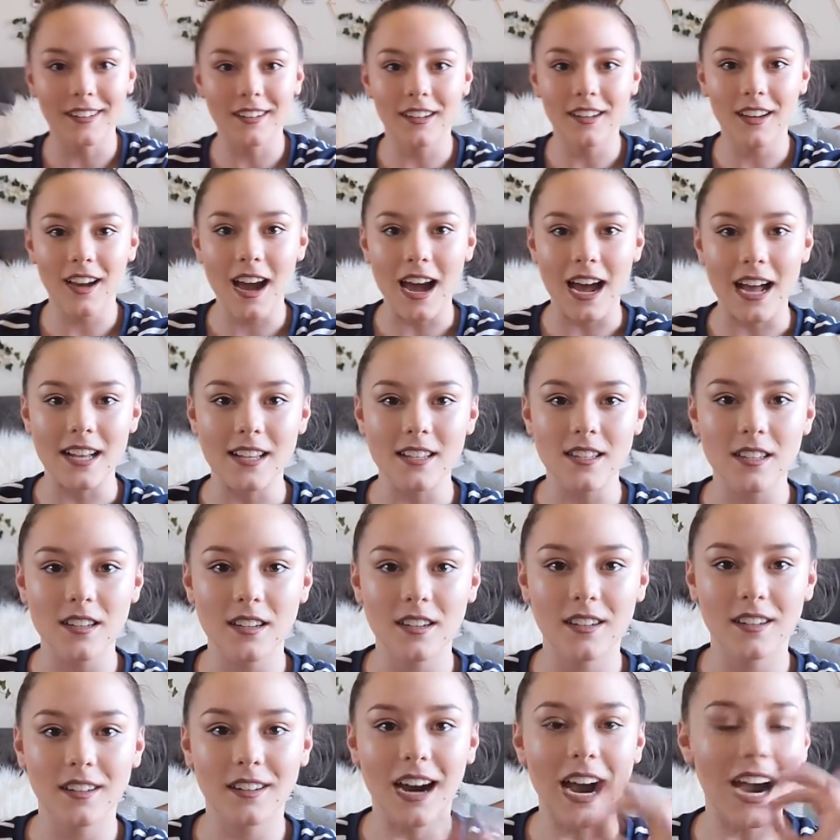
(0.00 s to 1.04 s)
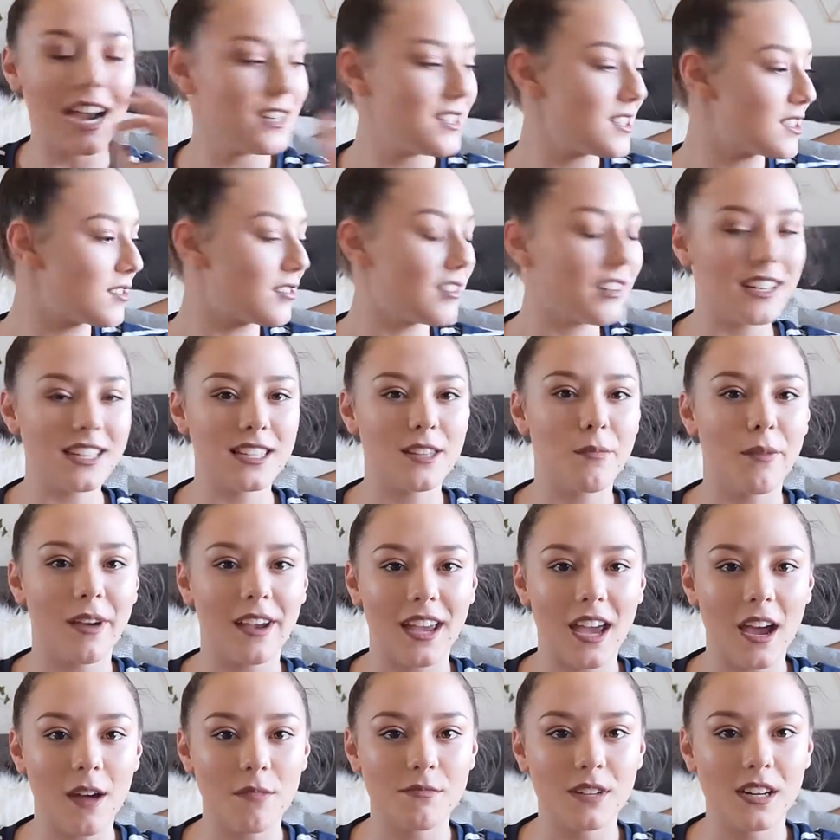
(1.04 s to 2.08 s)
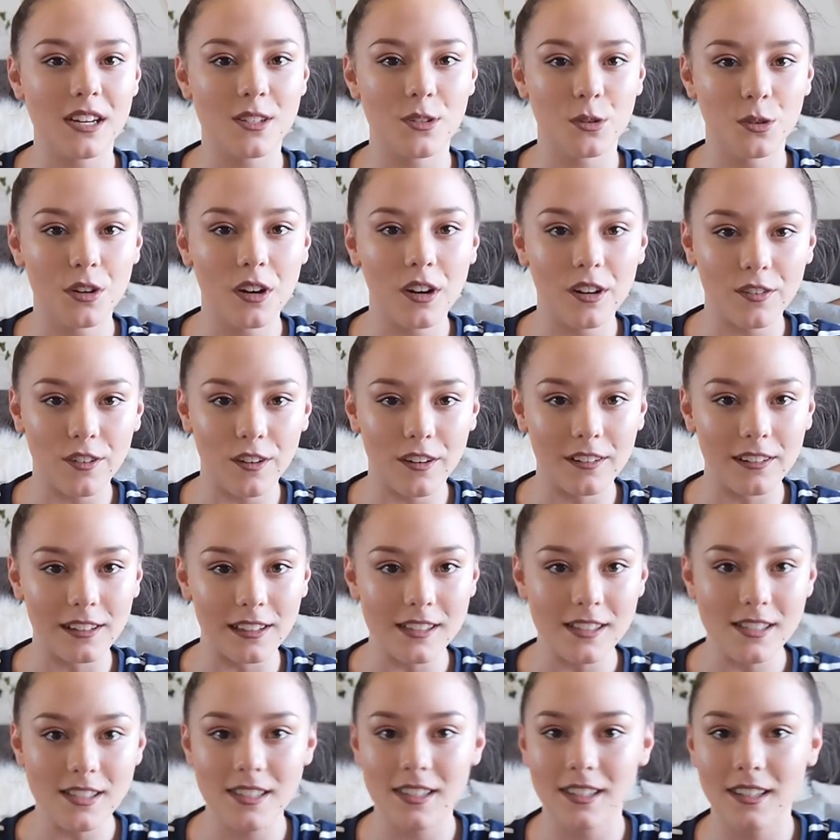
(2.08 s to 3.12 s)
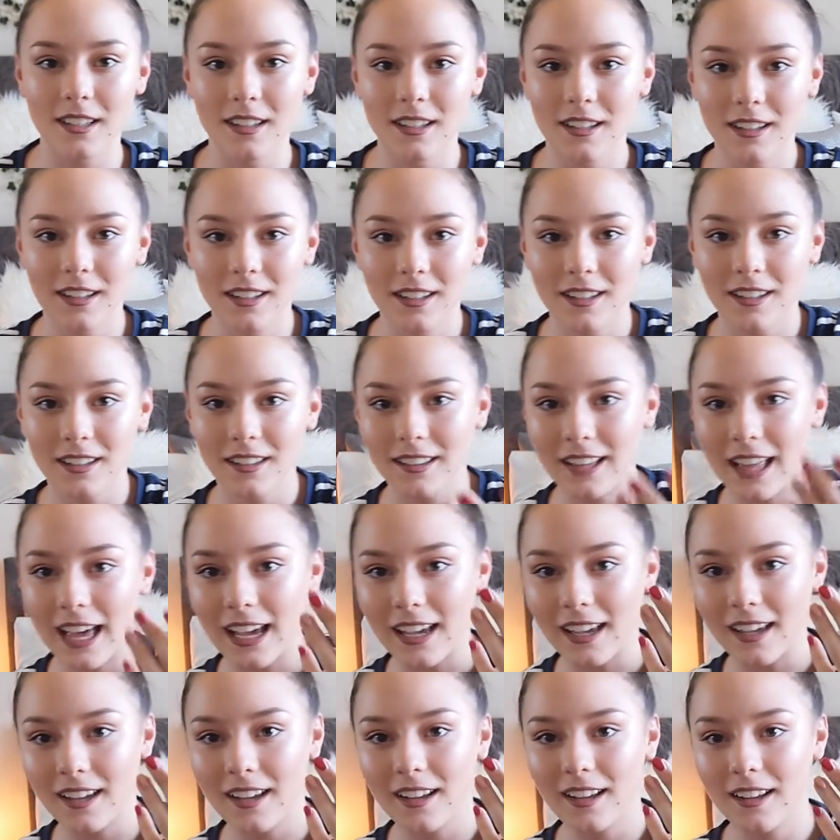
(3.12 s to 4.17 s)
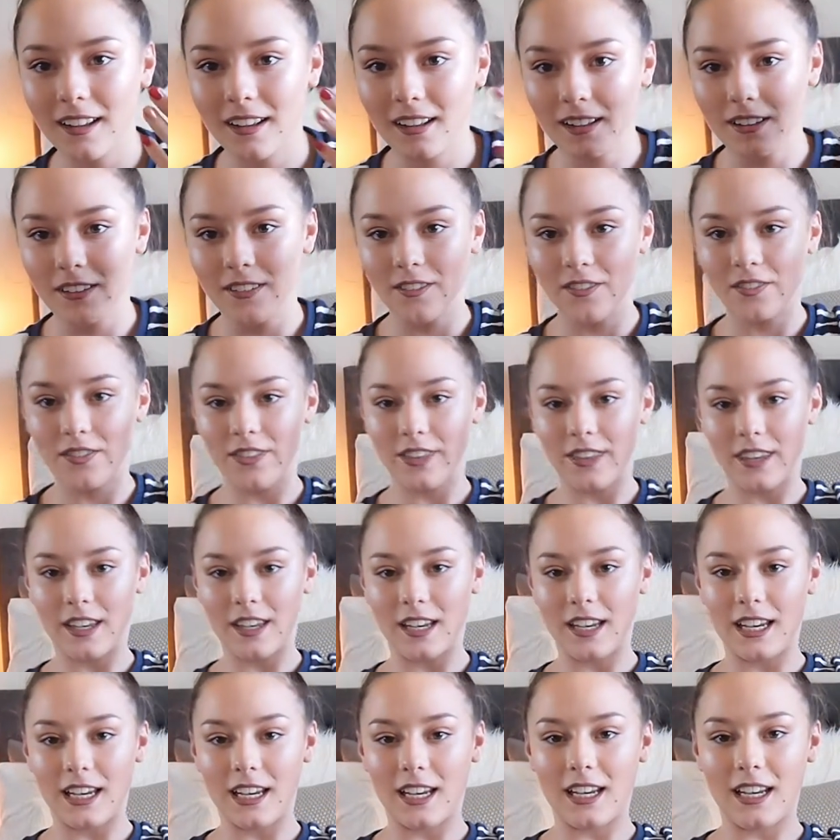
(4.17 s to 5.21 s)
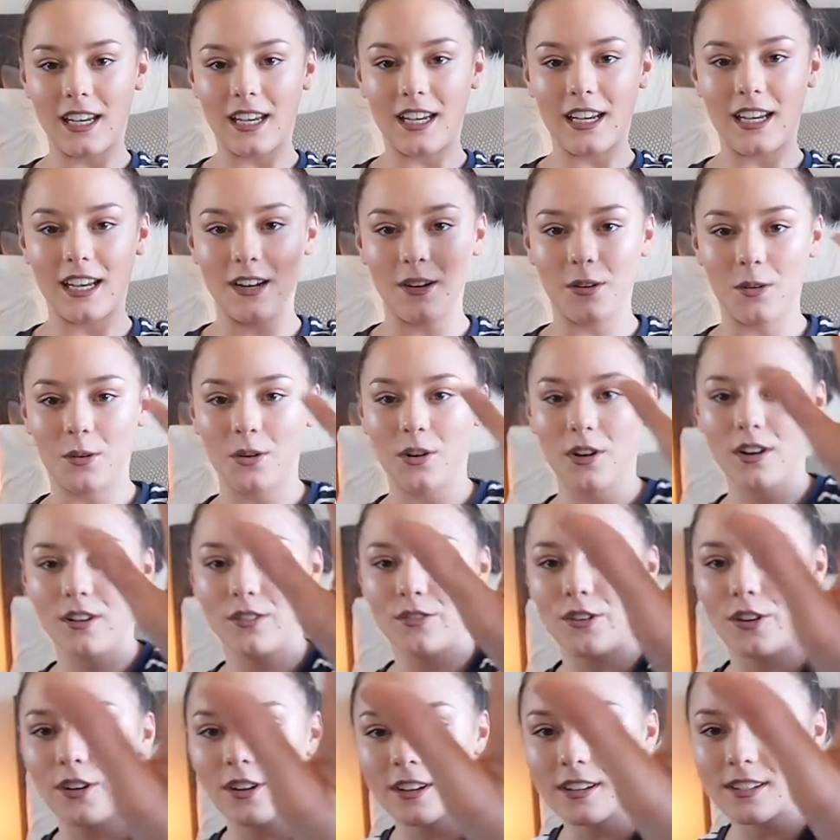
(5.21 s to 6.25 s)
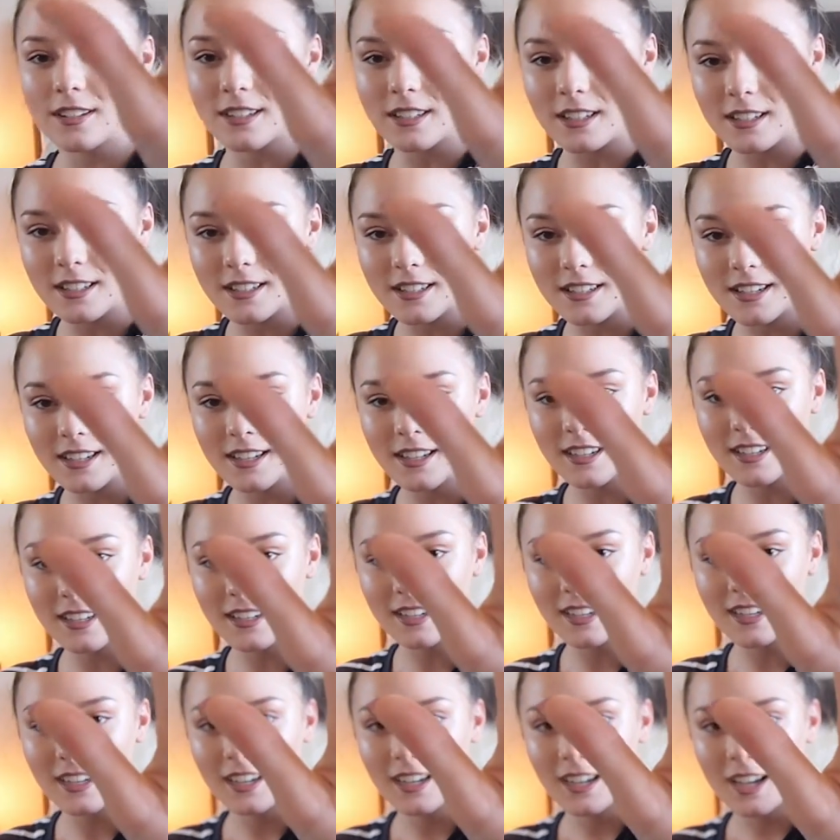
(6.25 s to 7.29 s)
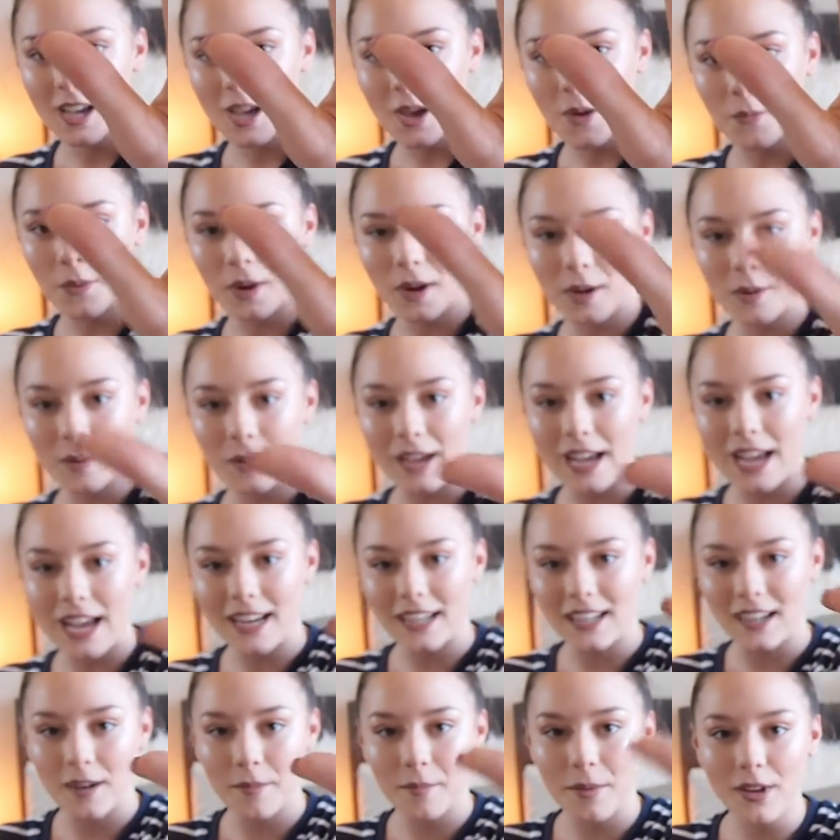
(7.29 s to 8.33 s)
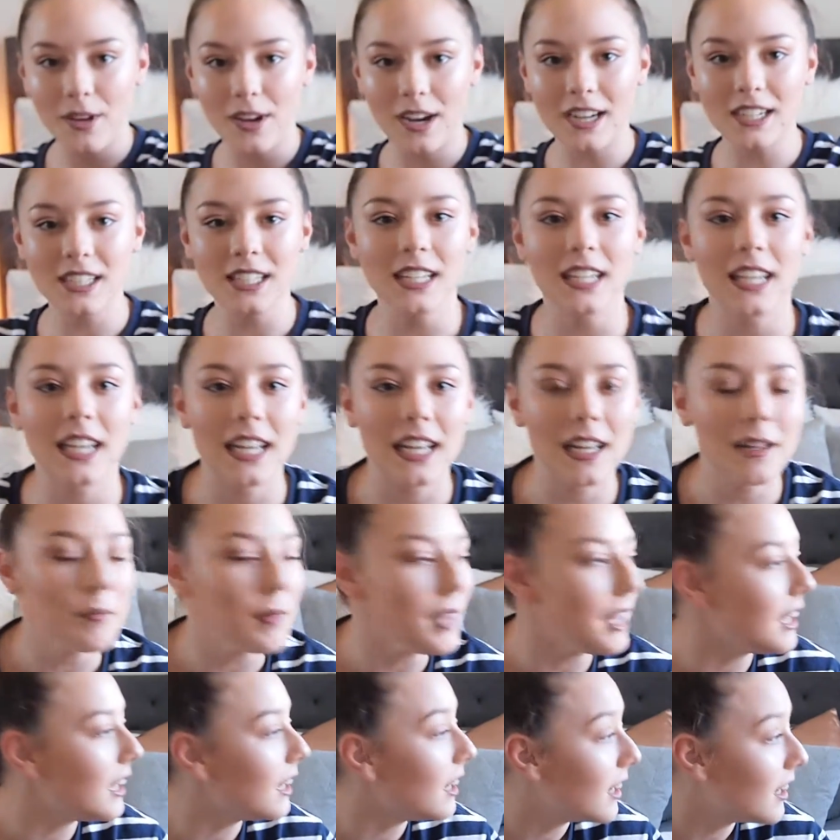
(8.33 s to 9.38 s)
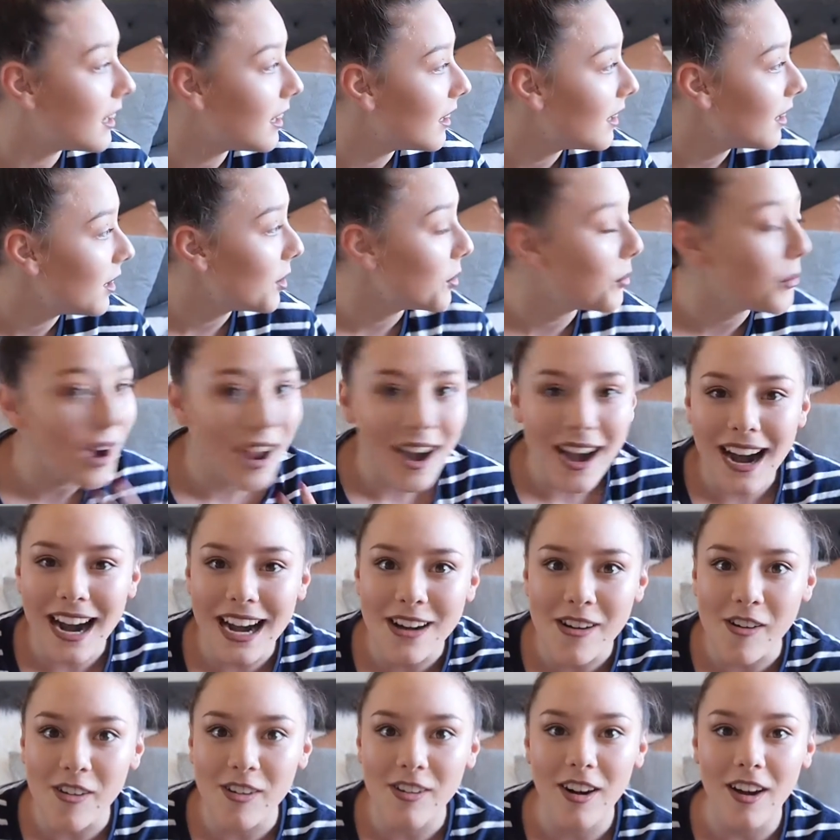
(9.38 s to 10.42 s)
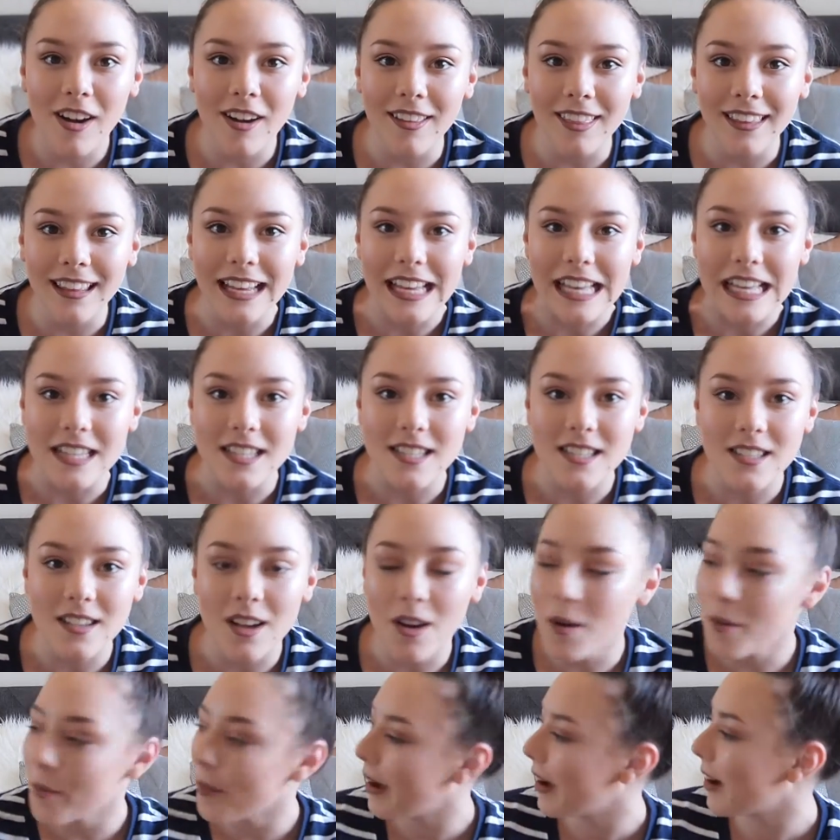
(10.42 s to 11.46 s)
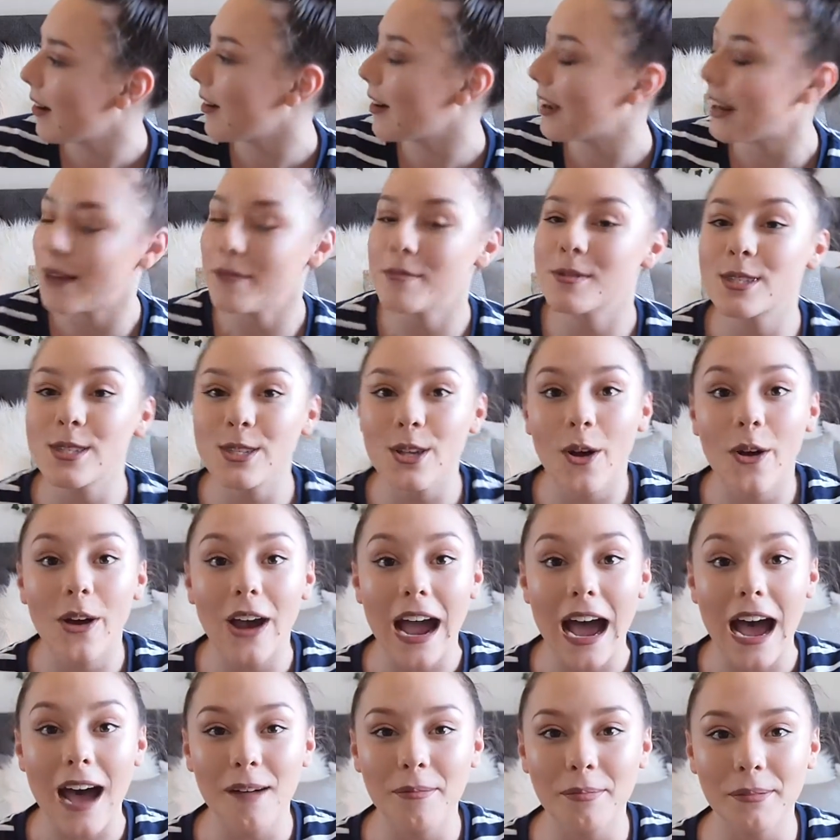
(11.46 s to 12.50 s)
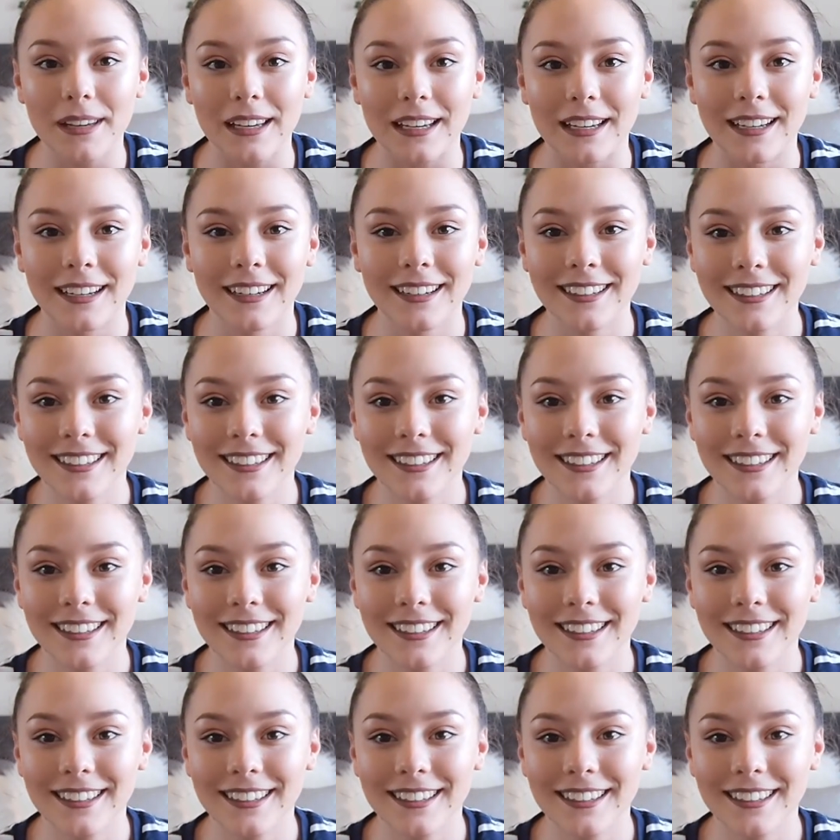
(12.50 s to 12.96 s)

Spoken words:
Guys, I just realized my camera has autofocus. Like, it autofocuses when I have my hand up. Are you actually kidding me? Why did I not know this? Oh my god, I'm so happy.